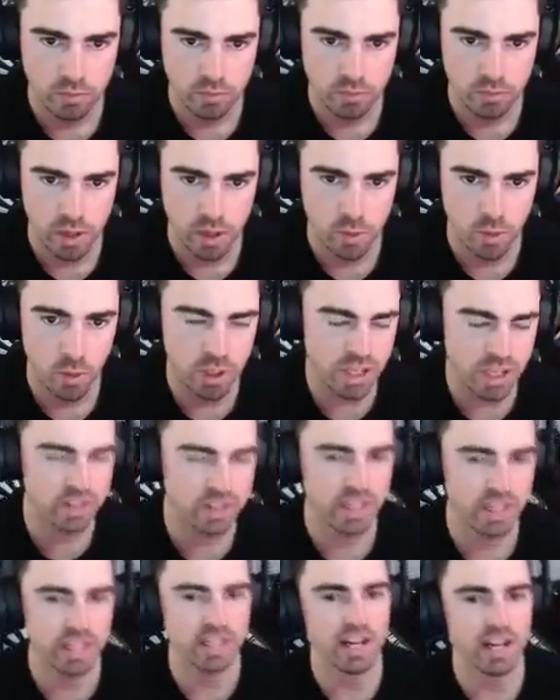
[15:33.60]
And what do you
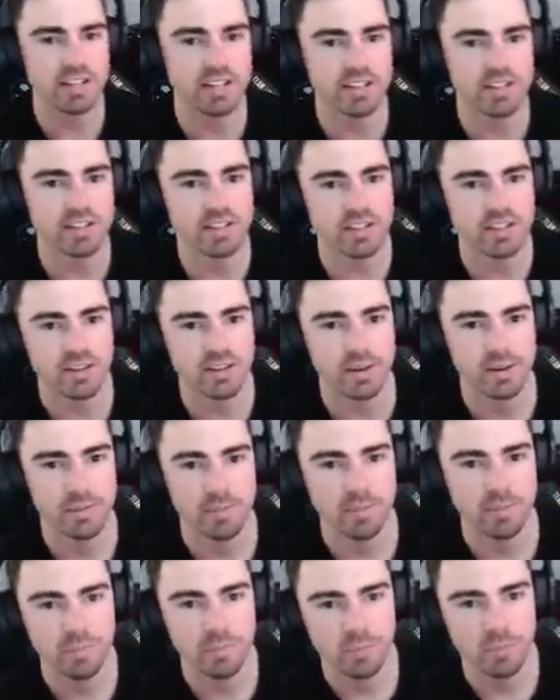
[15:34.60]
think, guys?
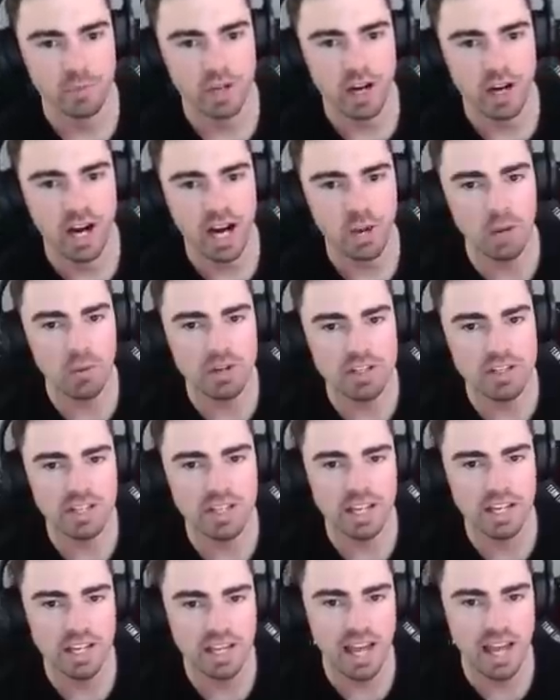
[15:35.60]
I want to
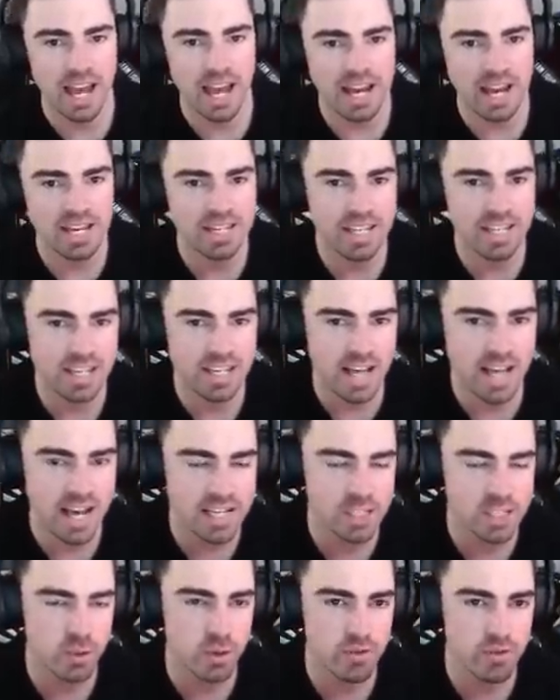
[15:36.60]
see Andyzz
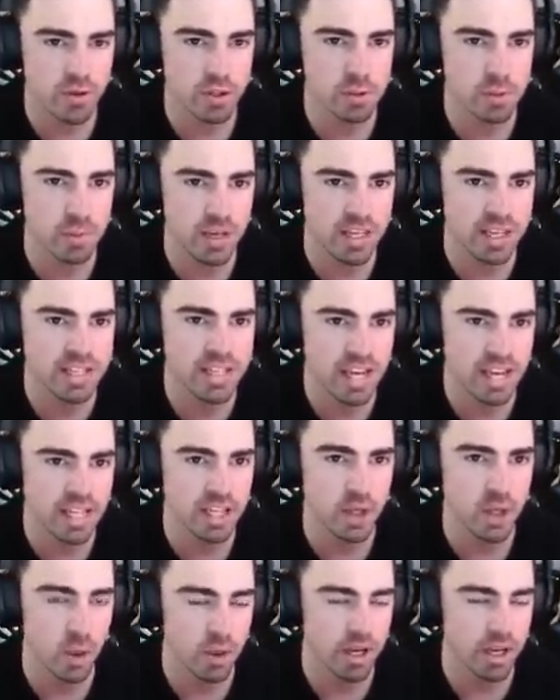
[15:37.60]
Yasuo versus
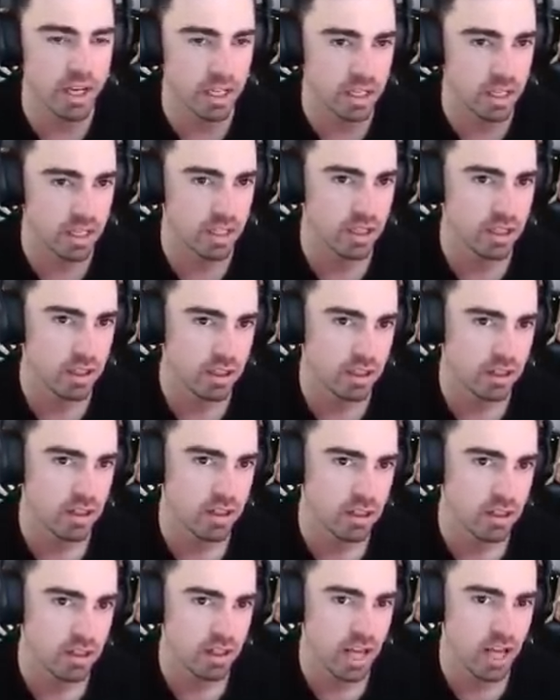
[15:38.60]
PZzzang Yone.
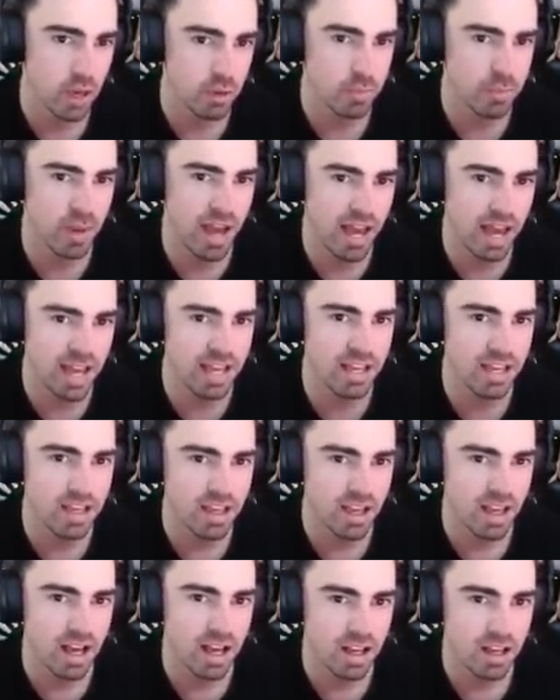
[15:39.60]
I would pay
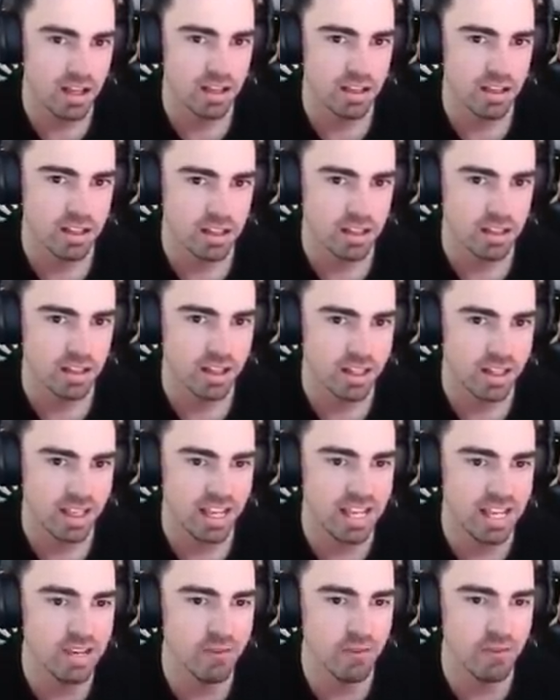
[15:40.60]

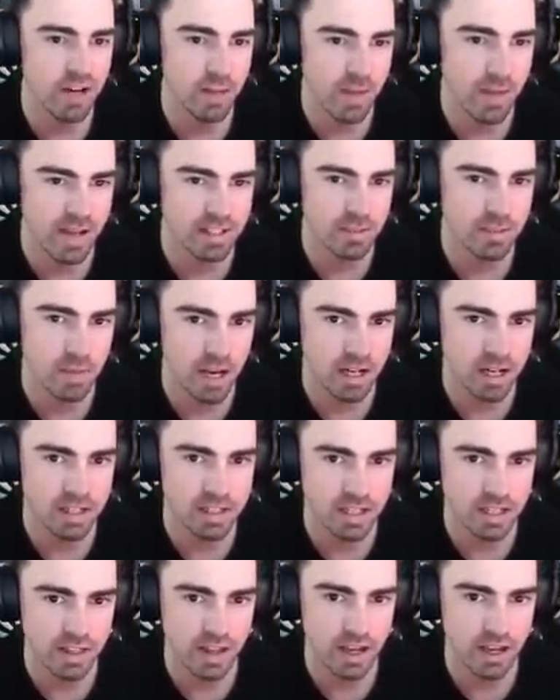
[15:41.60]
infinite amounts of money to
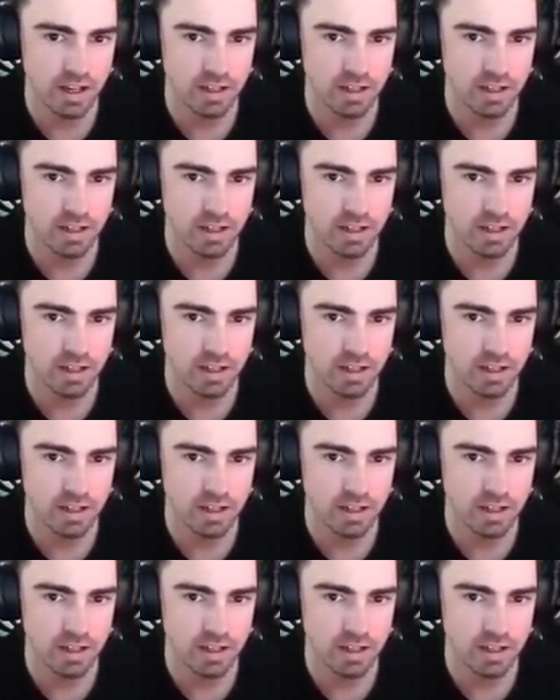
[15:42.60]
see that.